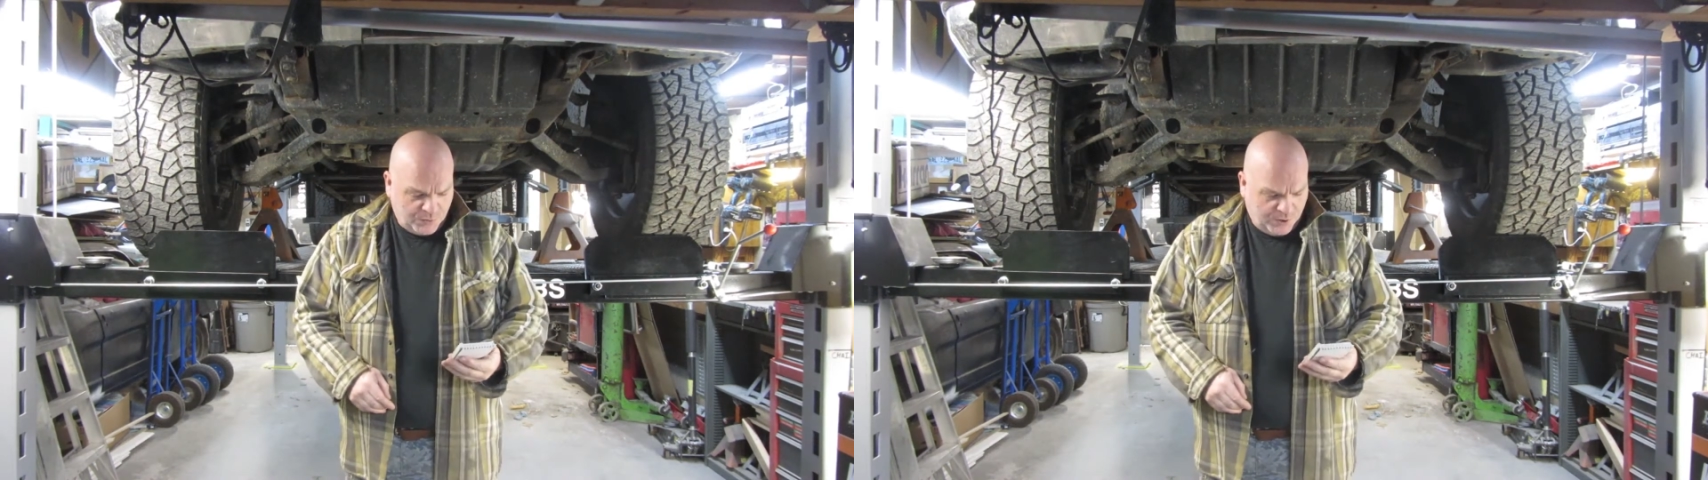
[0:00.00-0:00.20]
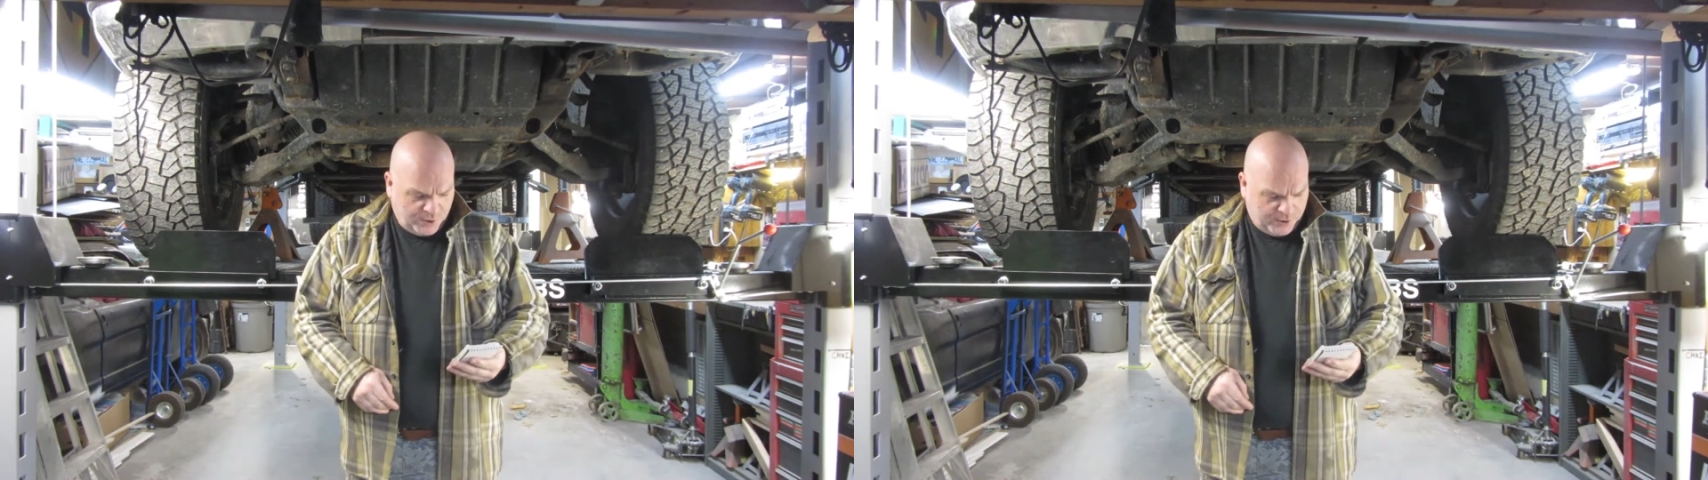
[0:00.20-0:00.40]

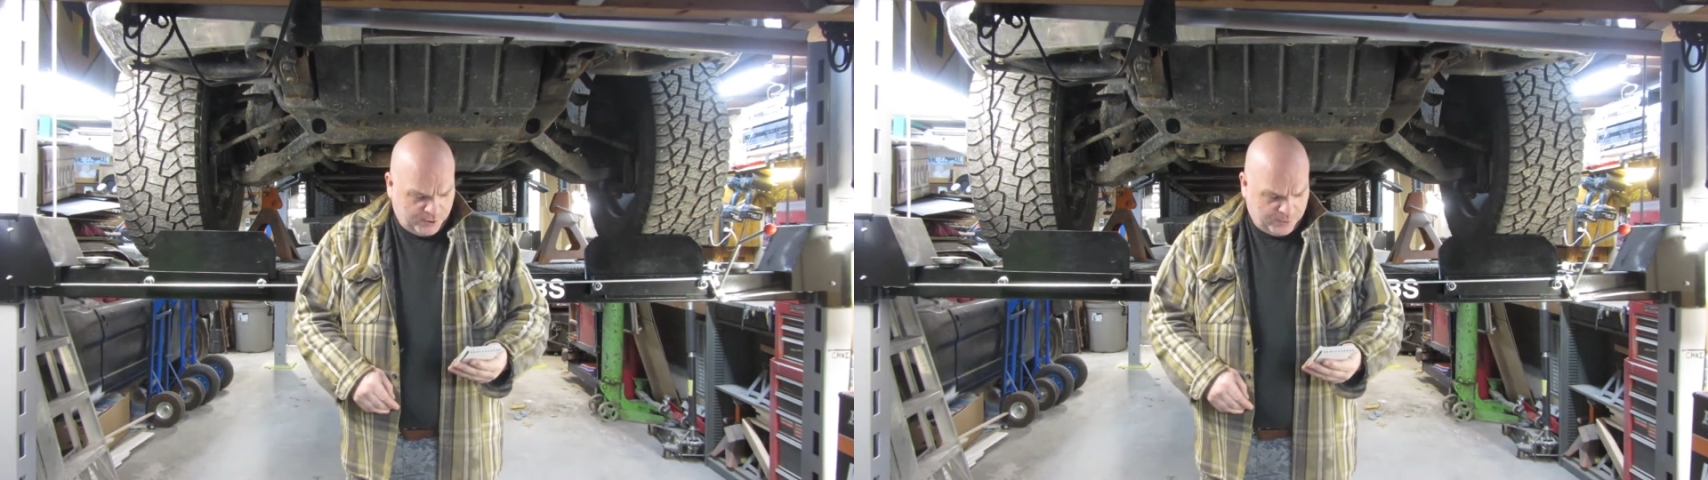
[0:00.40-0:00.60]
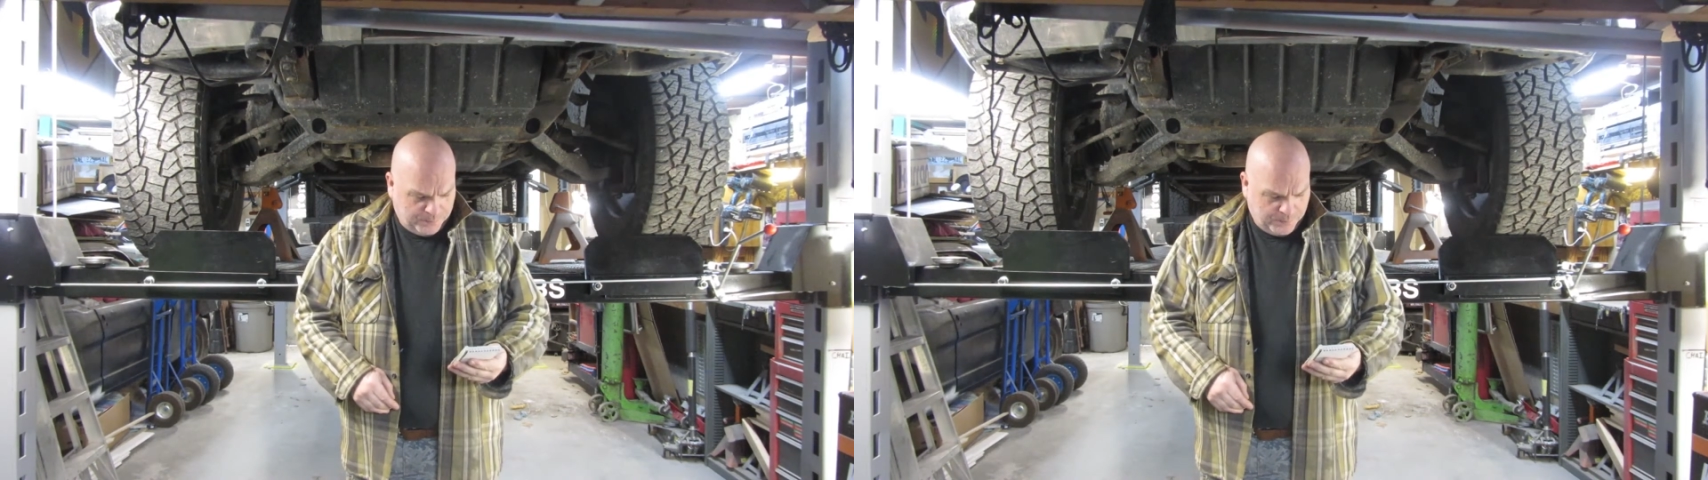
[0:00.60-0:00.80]

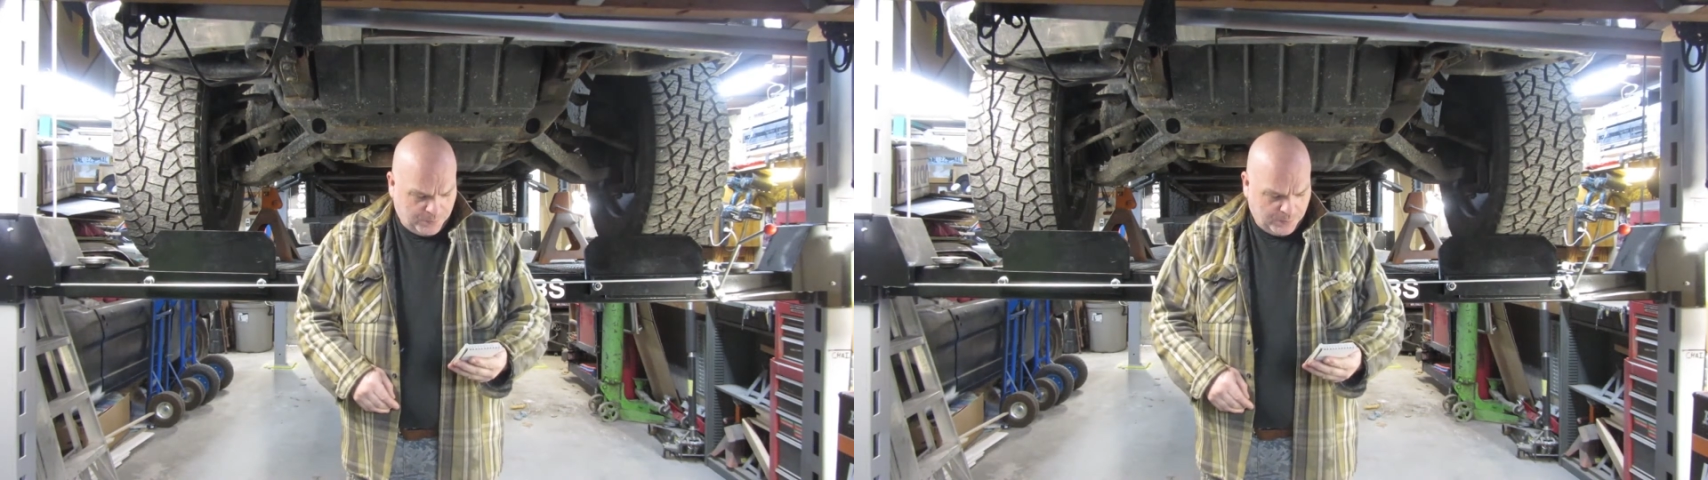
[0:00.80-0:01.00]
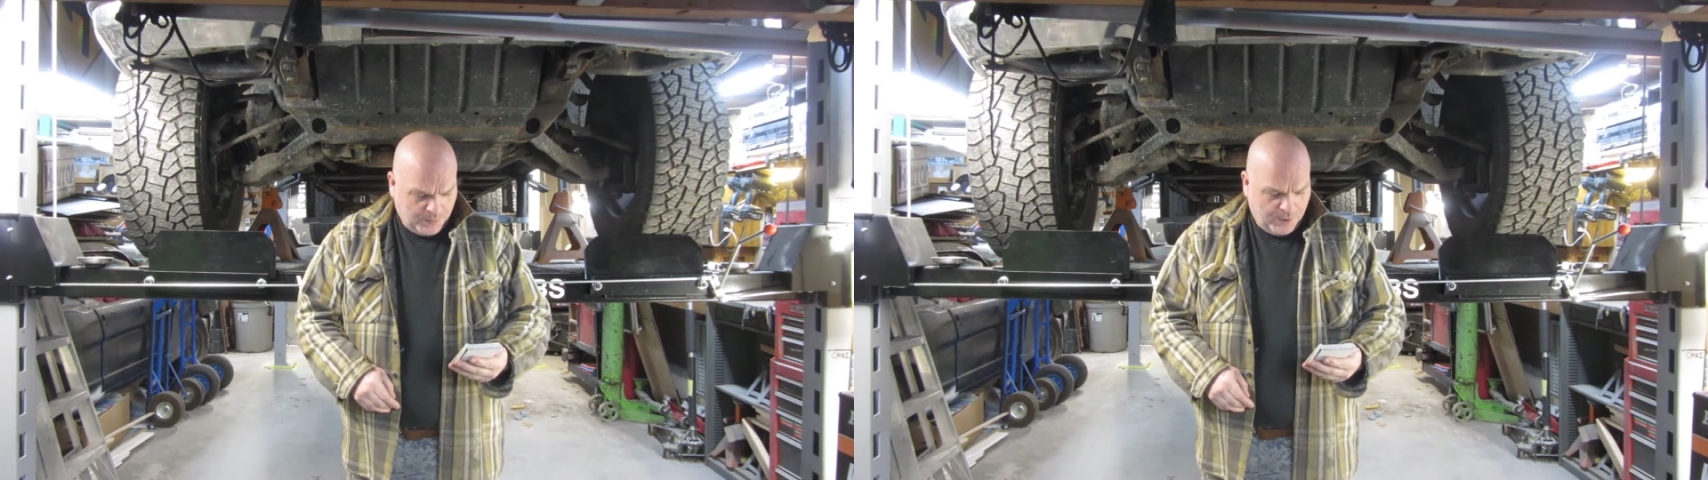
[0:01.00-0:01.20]

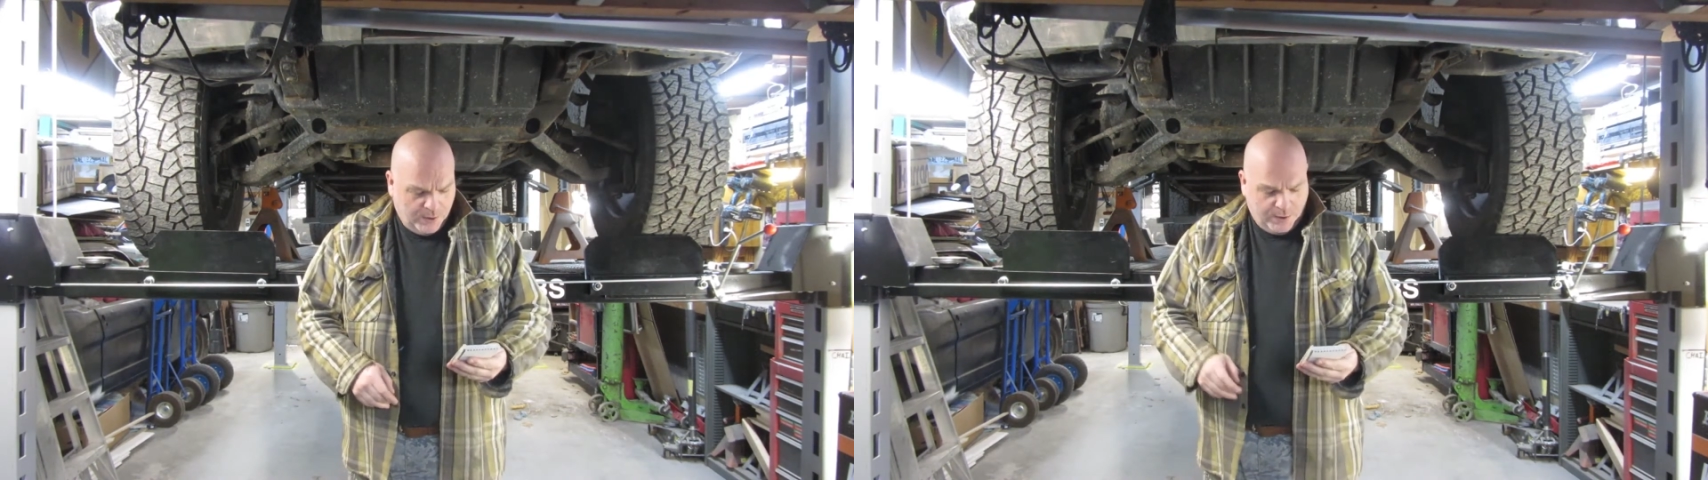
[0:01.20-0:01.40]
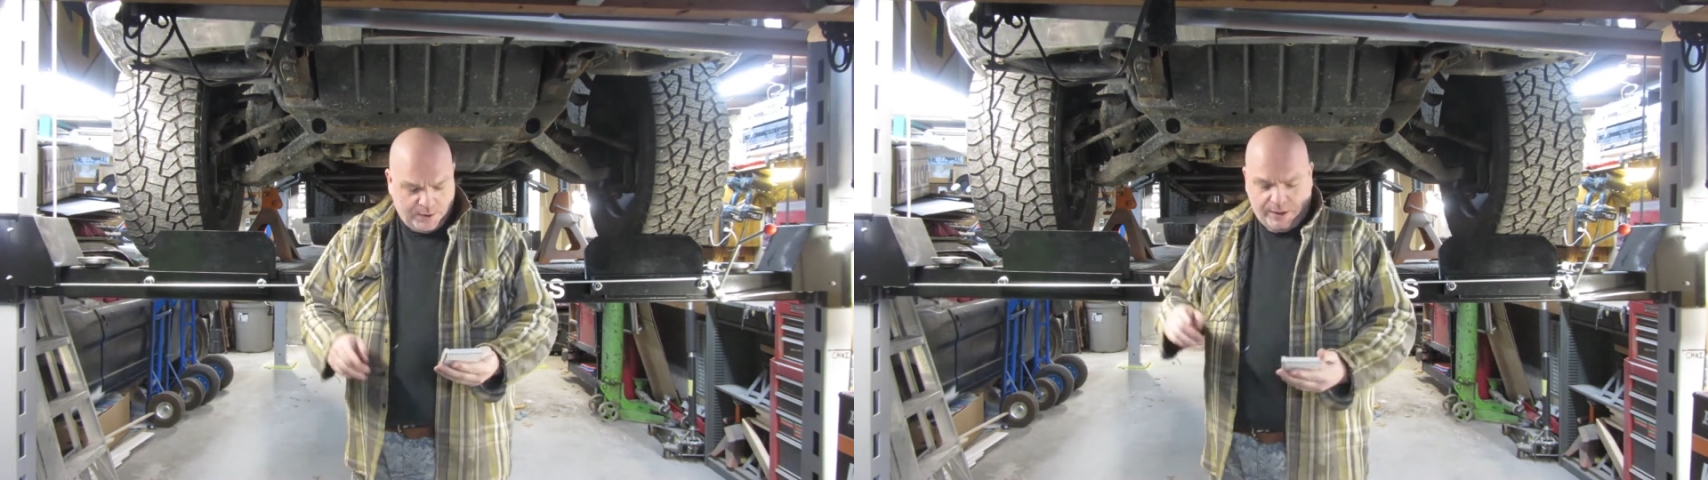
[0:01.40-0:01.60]

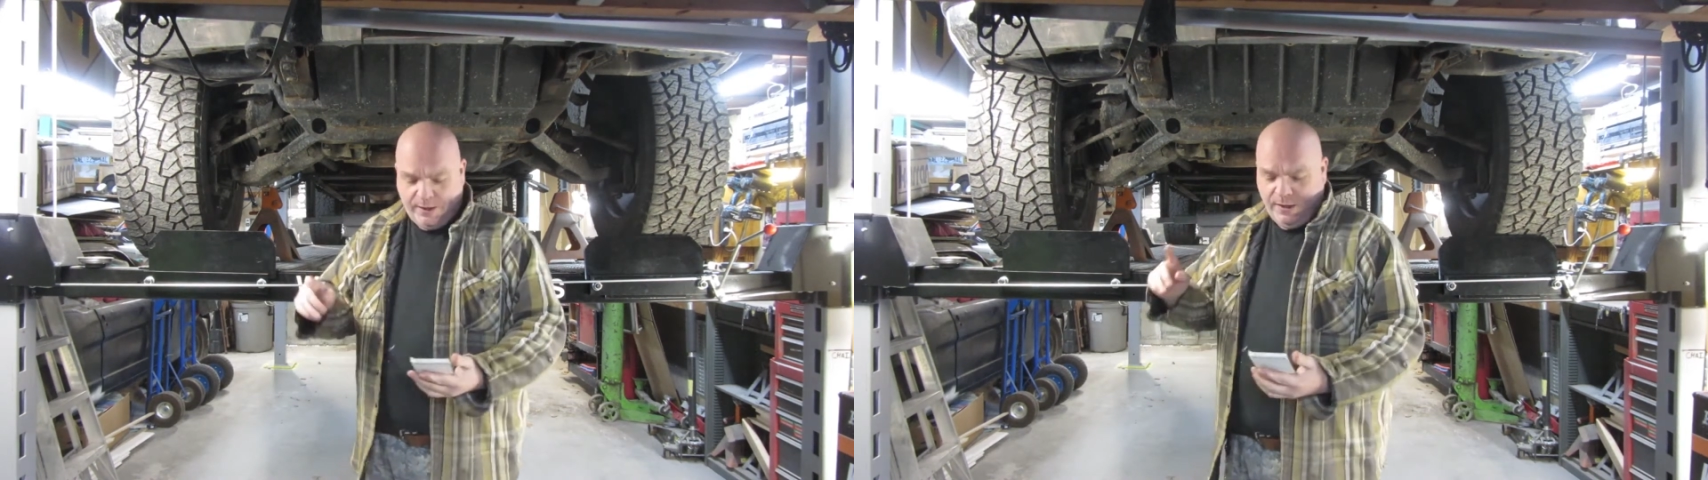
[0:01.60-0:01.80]
And